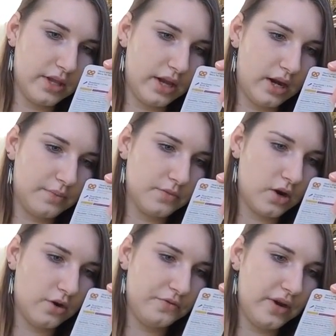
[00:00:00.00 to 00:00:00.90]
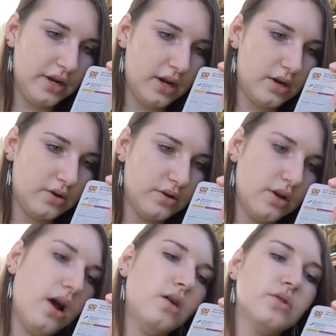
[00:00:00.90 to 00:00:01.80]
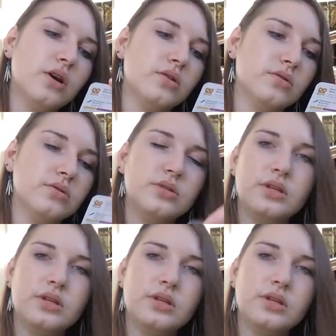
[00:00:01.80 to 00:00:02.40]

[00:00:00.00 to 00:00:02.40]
Yeah, I'll find out. Oh, no.